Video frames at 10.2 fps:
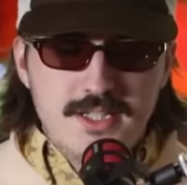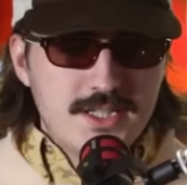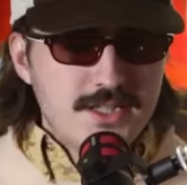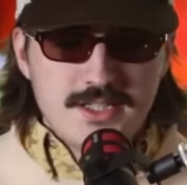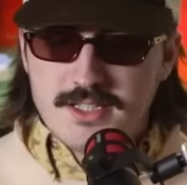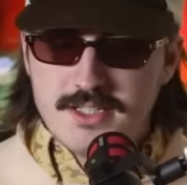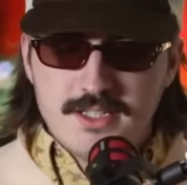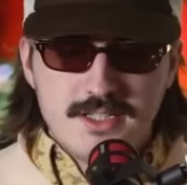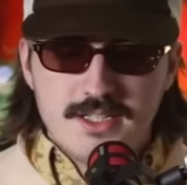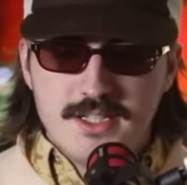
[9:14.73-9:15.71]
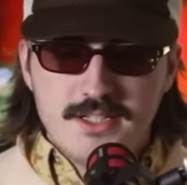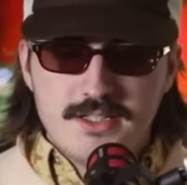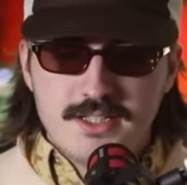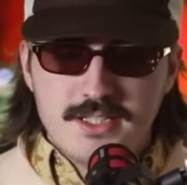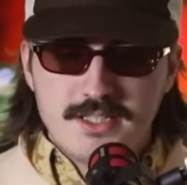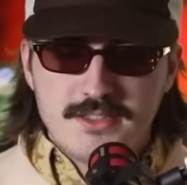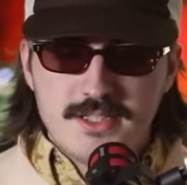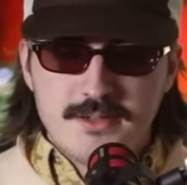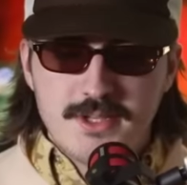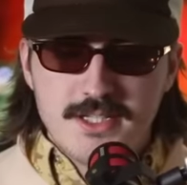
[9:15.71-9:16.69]
collages. I know. I
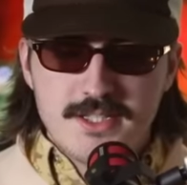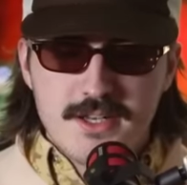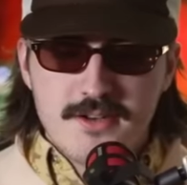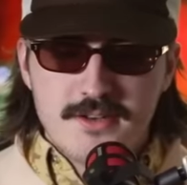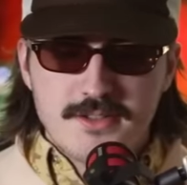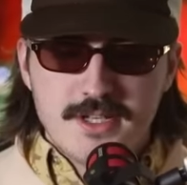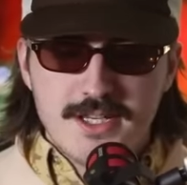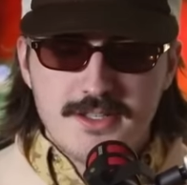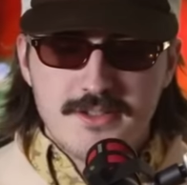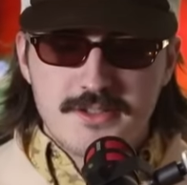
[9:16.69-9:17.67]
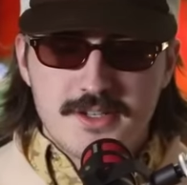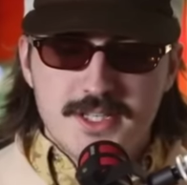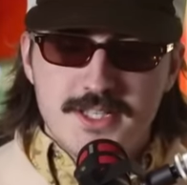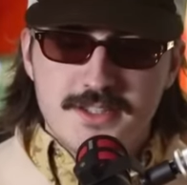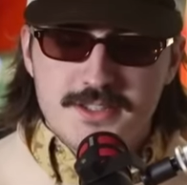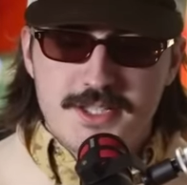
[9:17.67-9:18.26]
I mean I tinkered all night trying to get this